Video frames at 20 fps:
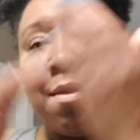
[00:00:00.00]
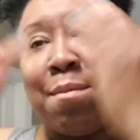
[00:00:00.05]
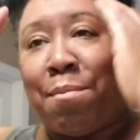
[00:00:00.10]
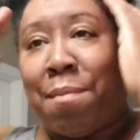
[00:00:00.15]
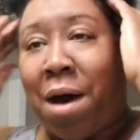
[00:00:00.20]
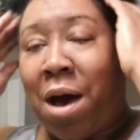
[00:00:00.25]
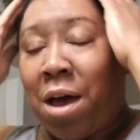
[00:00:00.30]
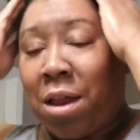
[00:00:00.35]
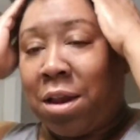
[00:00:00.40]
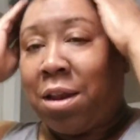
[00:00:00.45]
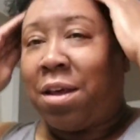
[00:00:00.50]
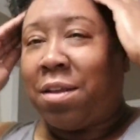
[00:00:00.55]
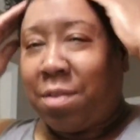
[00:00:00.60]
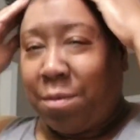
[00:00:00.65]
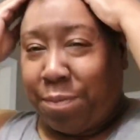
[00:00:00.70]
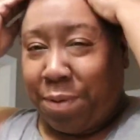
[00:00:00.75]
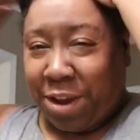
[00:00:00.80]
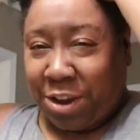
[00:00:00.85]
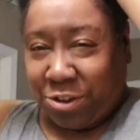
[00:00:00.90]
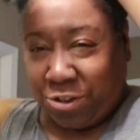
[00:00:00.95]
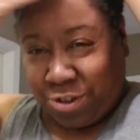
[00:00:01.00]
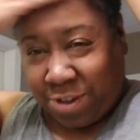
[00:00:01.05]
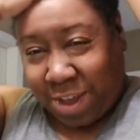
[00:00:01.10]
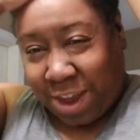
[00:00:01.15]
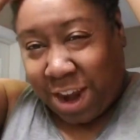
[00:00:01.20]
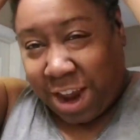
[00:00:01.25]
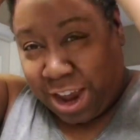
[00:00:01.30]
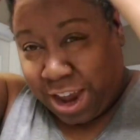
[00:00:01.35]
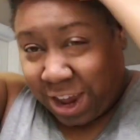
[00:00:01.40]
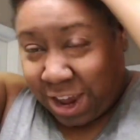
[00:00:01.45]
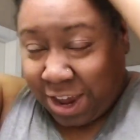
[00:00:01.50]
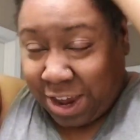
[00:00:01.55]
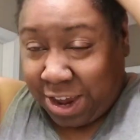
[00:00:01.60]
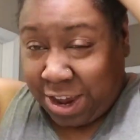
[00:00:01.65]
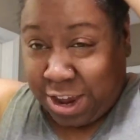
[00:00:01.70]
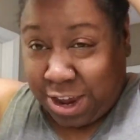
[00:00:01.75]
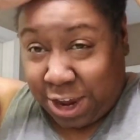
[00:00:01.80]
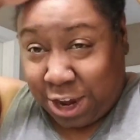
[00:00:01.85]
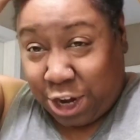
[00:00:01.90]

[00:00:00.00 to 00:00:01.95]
the model on the picture that I